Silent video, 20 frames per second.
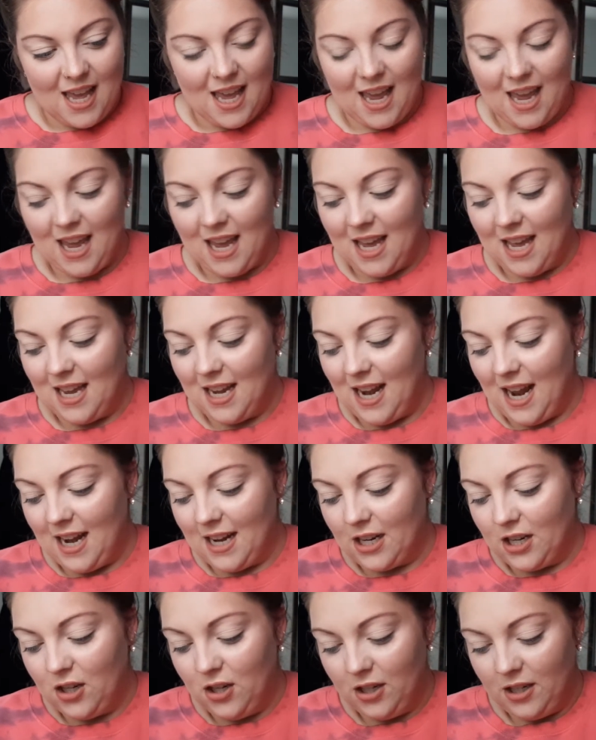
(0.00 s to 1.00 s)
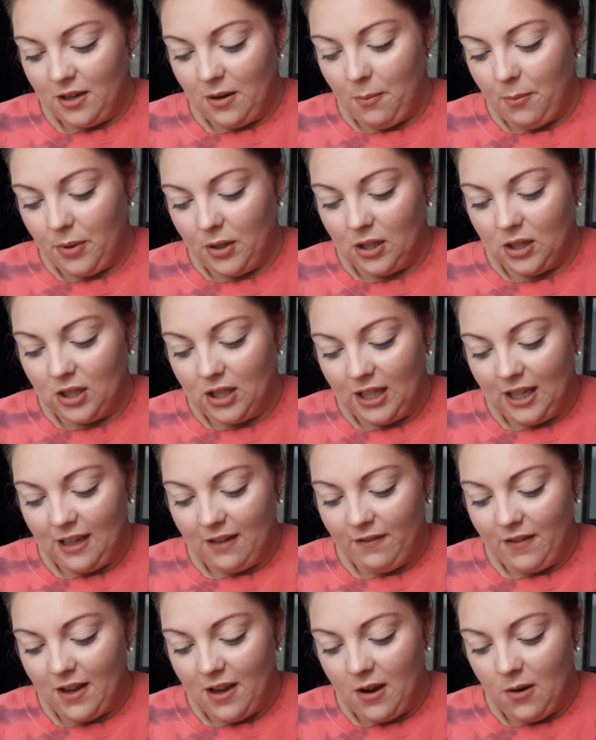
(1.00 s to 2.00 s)
And I couldn't
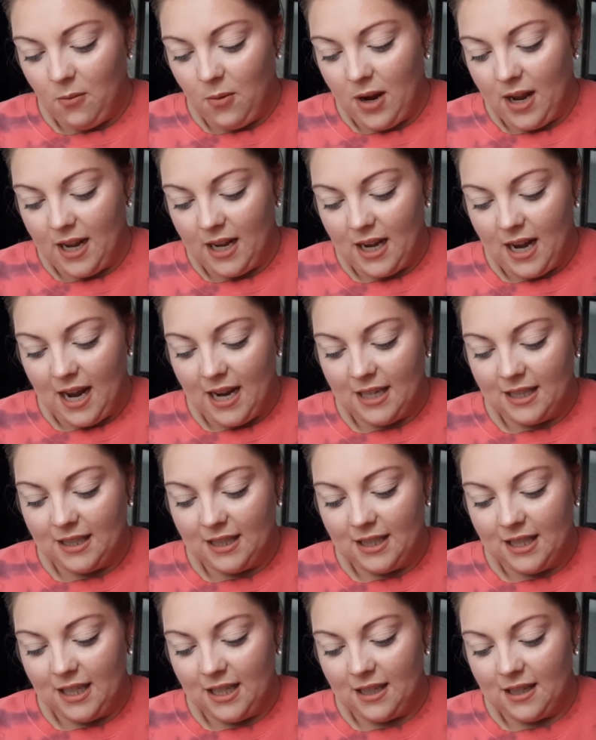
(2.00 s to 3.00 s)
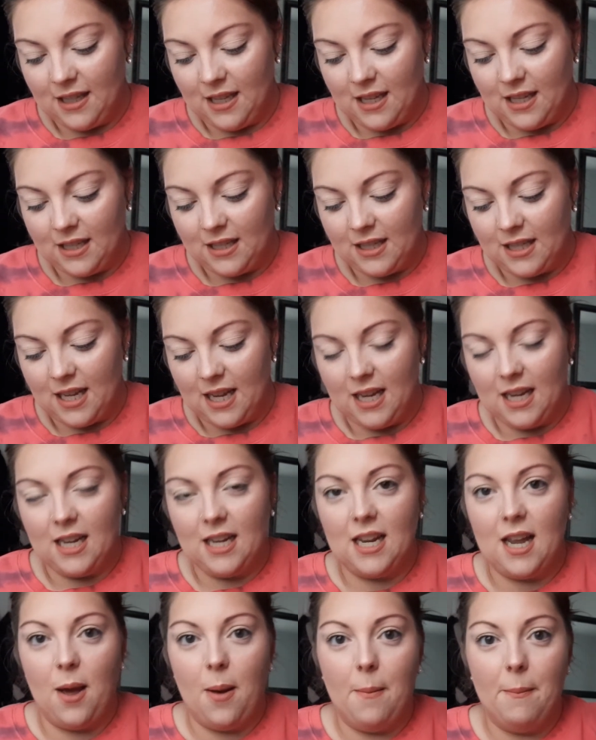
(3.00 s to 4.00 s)
believe it when I seen this in